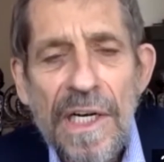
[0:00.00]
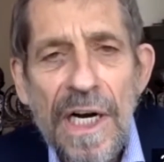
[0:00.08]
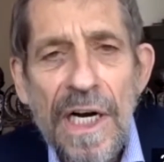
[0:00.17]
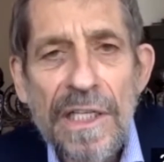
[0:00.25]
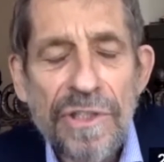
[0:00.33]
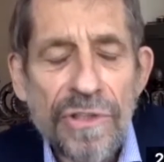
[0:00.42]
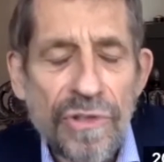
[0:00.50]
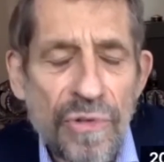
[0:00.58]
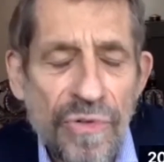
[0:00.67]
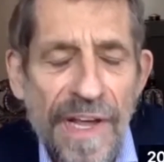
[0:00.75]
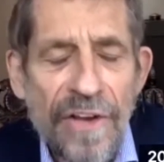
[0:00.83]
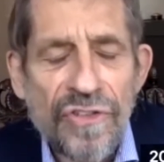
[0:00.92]
in
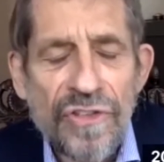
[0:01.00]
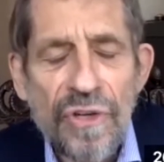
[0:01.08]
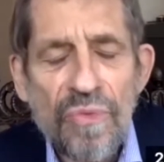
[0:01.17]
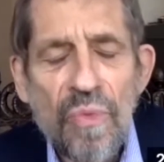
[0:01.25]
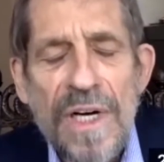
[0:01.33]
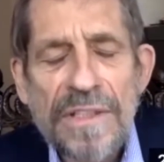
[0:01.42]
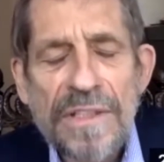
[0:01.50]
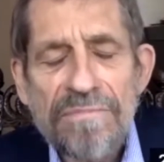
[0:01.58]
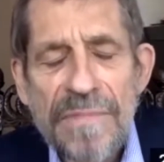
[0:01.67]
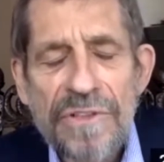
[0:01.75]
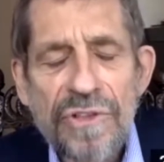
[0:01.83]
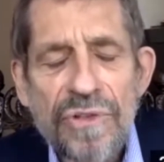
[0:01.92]

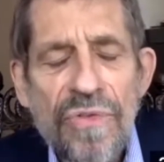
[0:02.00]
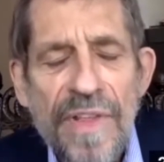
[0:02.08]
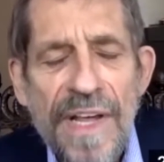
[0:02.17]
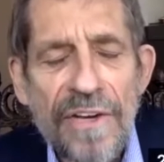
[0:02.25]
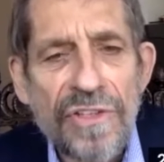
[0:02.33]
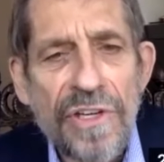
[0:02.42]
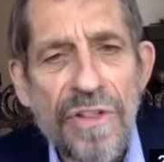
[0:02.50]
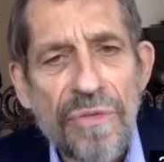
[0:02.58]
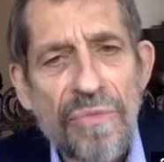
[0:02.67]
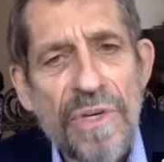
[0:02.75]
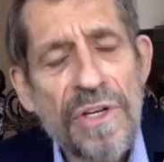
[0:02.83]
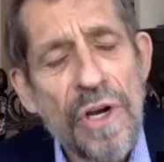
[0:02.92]
2001 and
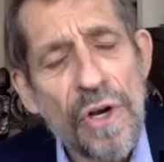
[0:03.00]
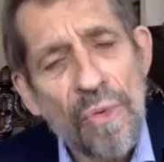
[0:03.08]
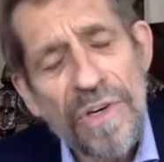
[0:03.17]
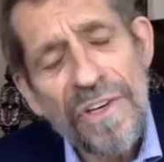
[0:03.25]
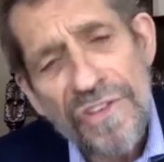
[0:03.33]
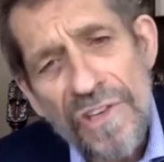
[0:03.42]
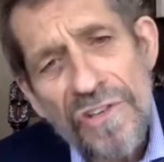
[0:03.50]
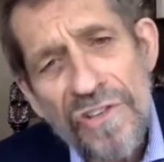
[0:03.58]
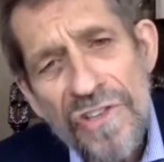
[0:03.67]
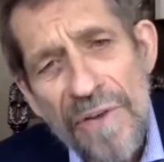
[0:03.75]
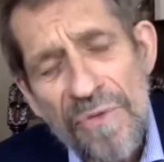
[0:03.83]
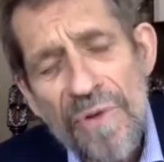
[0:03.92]
2003 were
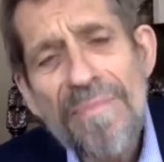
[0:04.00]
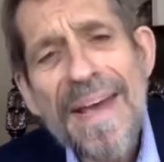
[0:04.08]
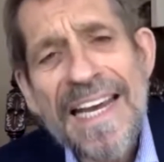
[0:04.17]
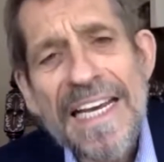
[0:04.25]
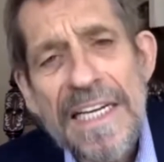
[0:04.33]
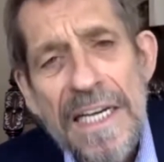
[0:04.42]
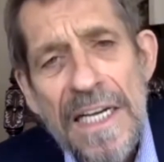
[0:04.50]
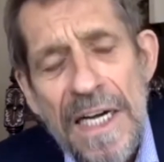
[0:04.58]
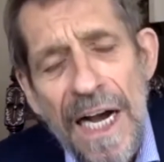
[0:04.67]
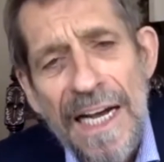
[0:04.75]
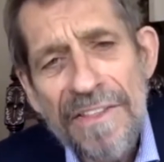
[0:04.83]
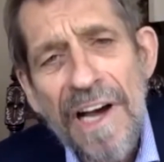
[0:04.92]
decisions that were made
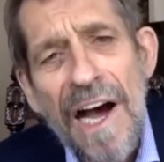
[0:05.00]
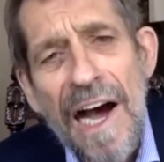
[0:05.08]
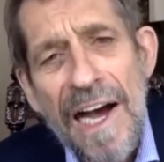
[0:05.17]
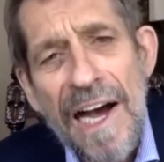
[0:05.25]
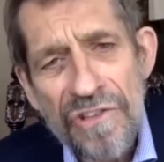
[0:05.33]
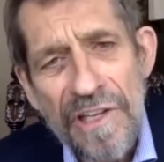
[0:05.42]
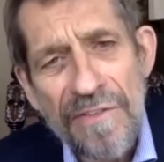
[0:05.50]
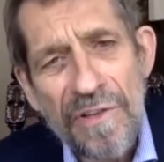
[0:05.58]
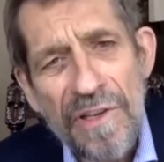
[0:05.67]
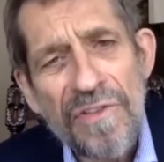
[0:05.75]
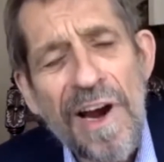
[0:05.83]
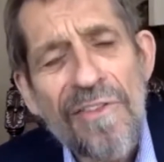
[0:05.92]
at the highest
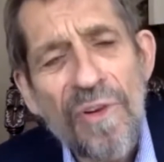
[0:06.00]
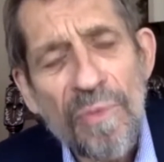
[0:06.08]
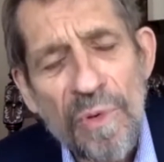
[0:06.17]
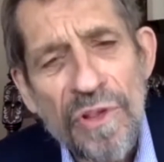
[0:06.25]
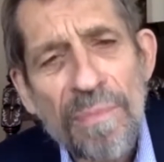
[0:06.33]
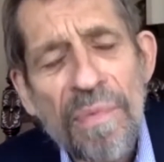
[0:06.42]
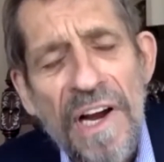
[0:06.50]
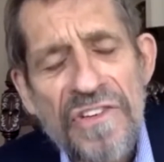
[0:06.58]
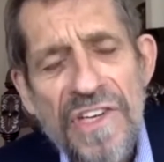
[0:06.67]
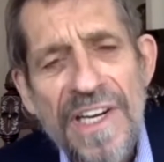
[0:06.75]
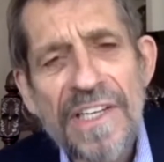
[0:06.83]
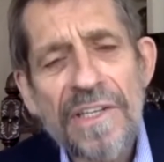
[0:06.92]
level of government, with the
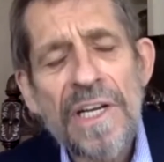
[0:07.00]
president